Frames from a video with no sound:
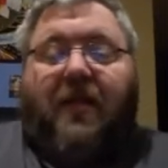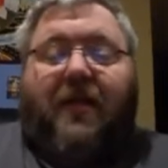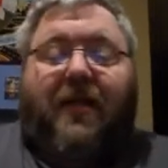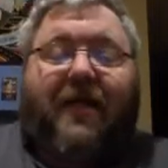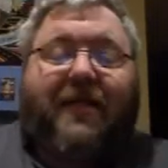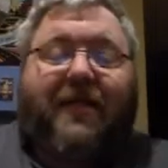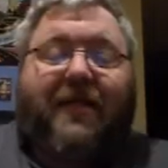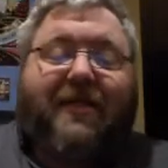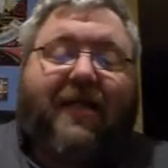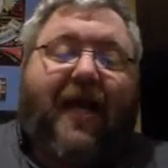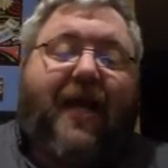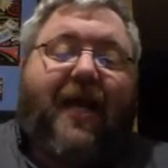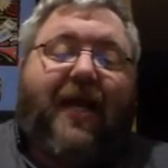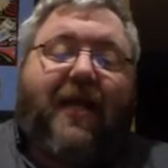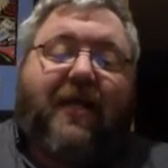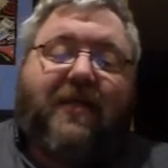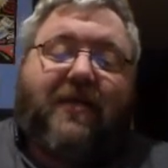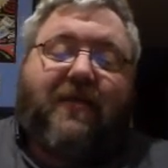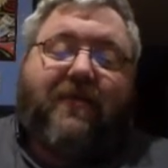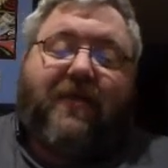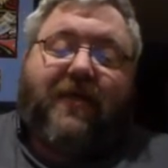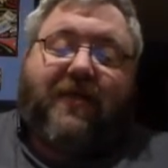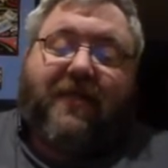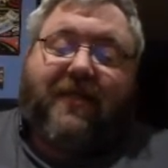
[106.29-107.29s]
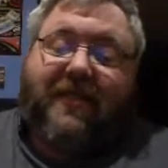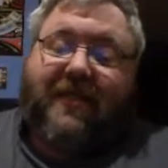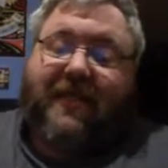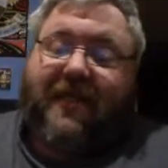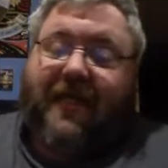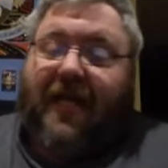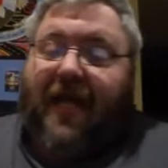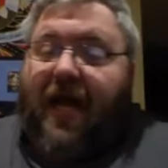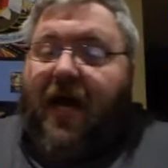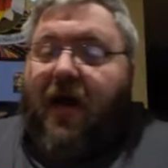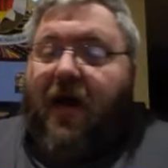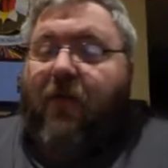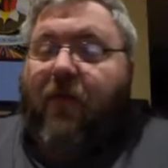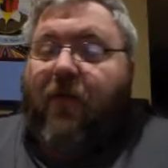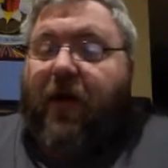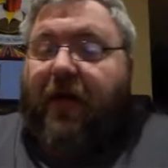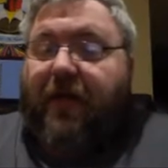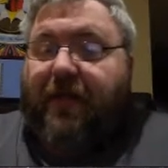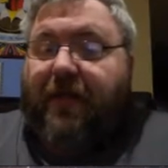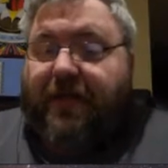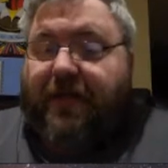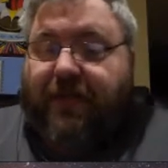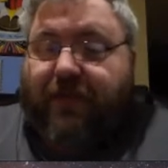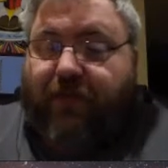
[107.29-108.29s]
Let's get into it and see how
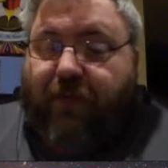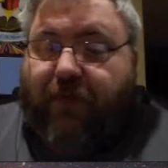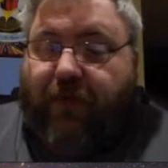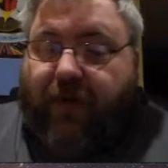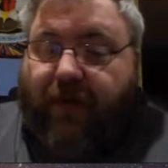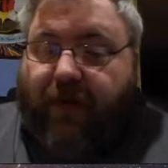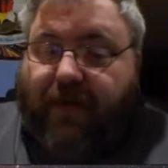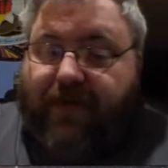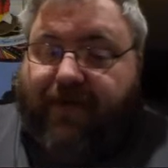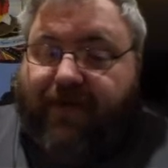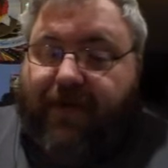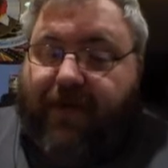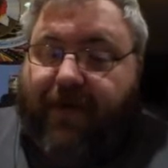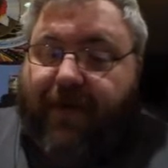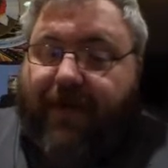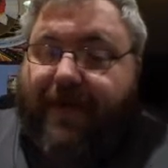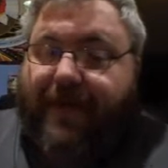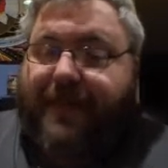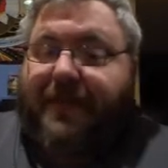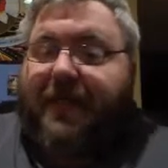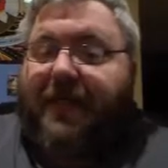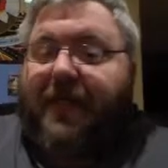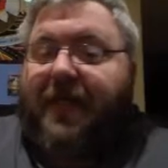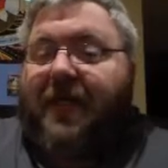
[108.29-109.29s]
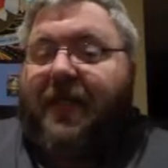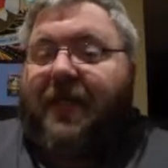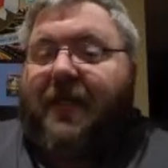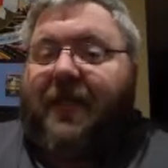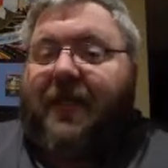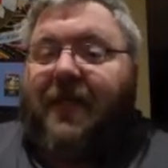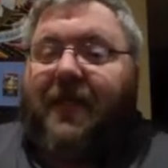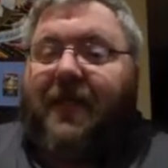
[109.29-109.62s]
well this works for us.